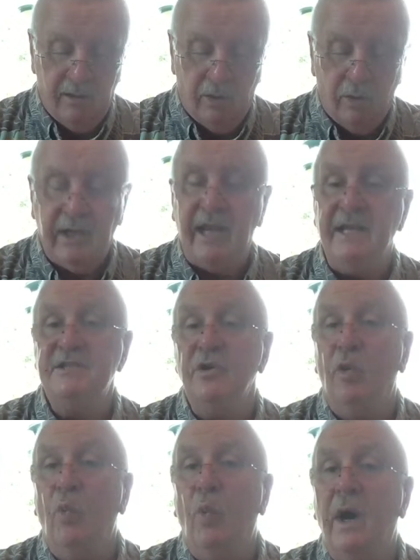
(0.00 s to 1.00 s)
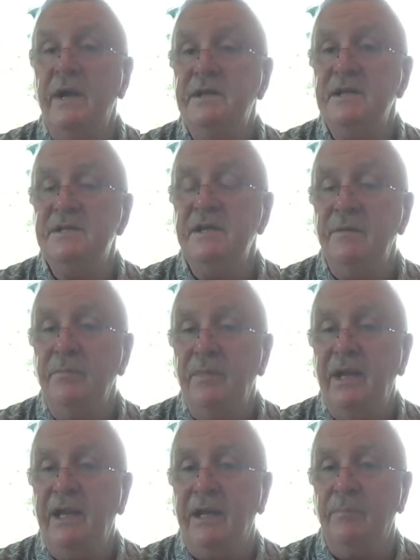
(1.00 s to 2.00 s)
Okay, so what does it
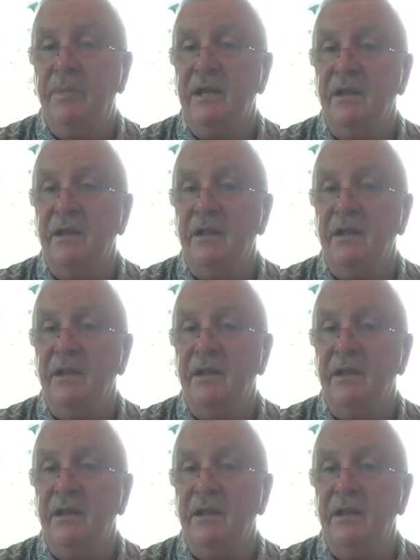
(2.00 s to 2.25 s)
mean by